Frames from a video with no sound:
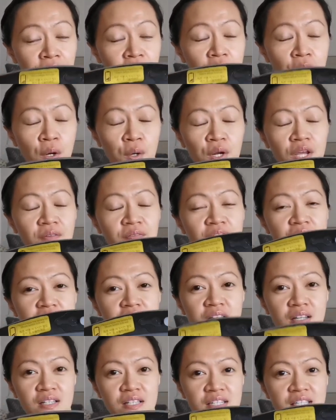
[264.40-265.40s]
or if it's
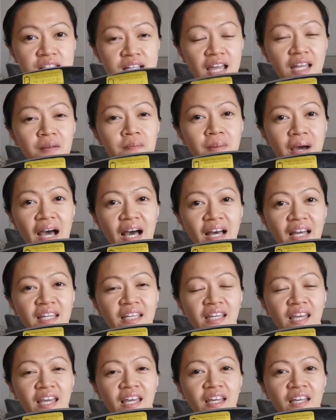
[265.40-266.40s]
on
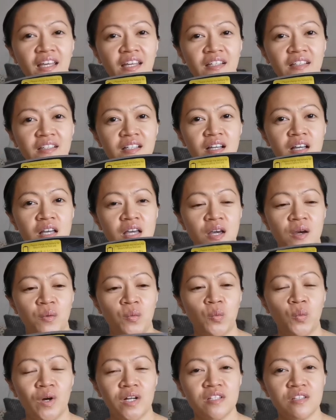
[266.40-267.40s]
standby, and
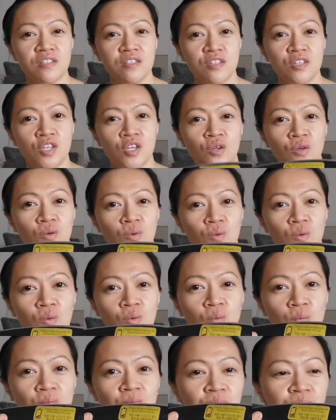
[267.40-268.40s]
once
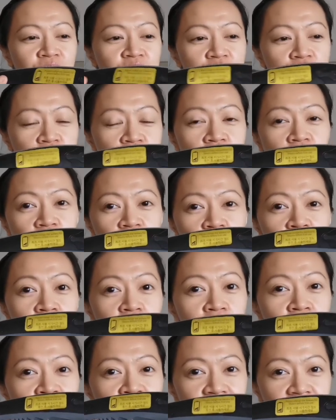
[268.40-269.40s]
you start
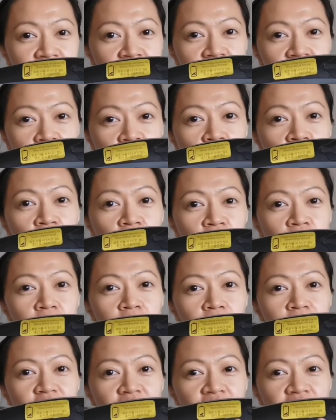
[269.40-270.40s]
moving the
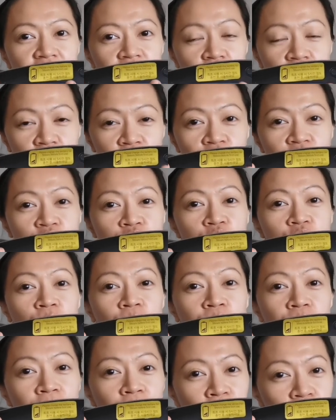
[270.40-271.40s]
hoop, it turns to
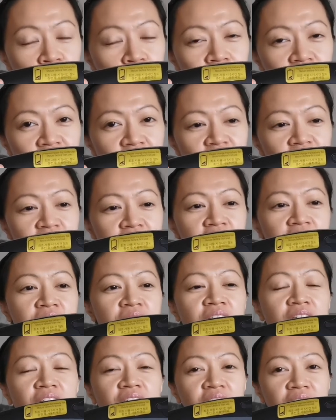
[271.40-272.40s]
blue because
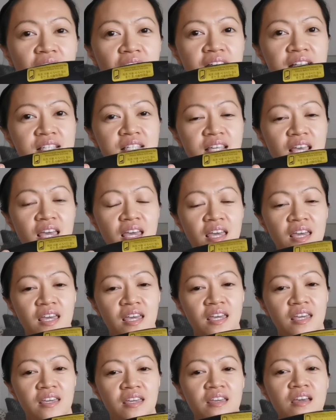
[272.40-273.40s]
it has
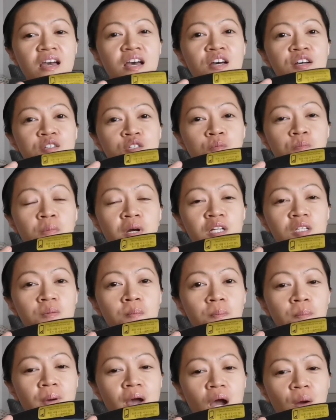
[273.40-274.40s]
a smart
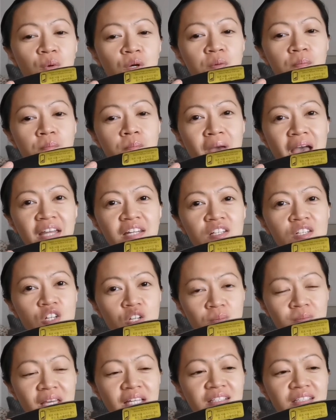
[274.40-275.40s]
power
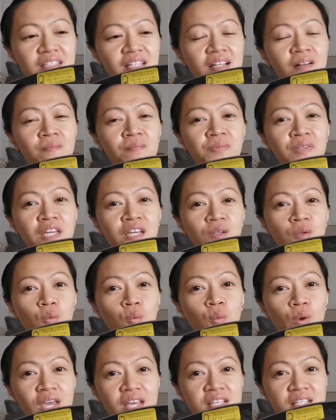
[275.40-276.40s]
management. It
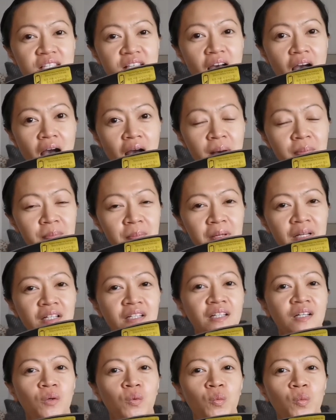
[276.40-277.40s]
wakes up
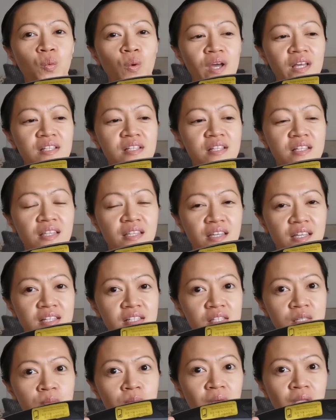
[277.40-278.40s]
when
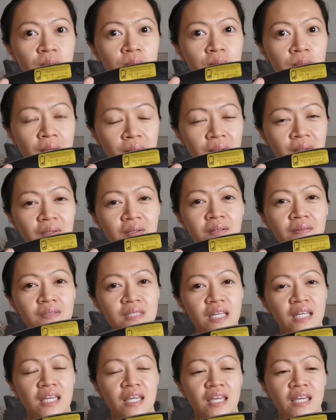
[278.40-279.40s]
it's been
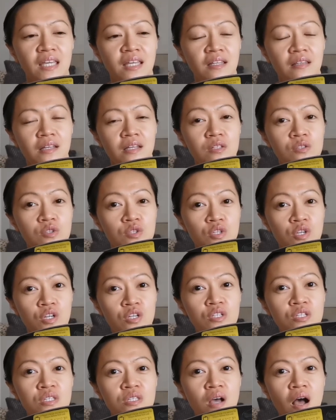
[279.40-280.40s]
moved, and it
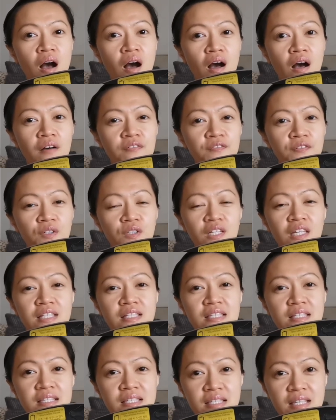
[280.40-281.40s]
turns off
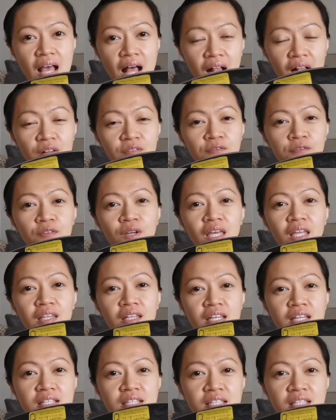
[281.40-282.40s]
itself when
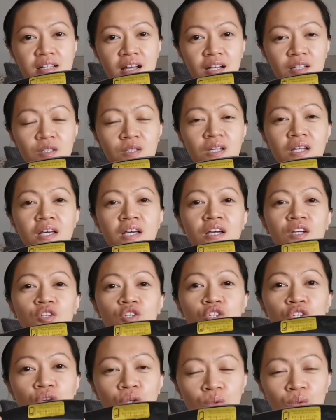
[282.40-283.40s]
it's not
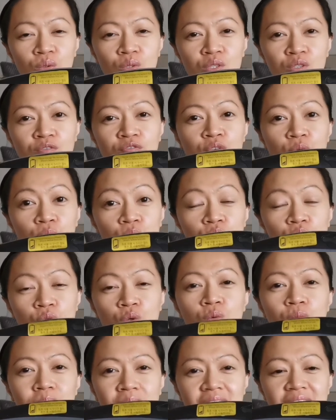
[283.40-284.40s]
used for
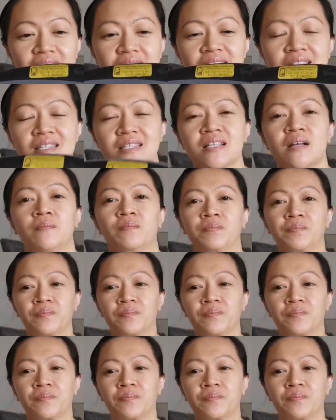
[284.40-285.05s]
2 minutes.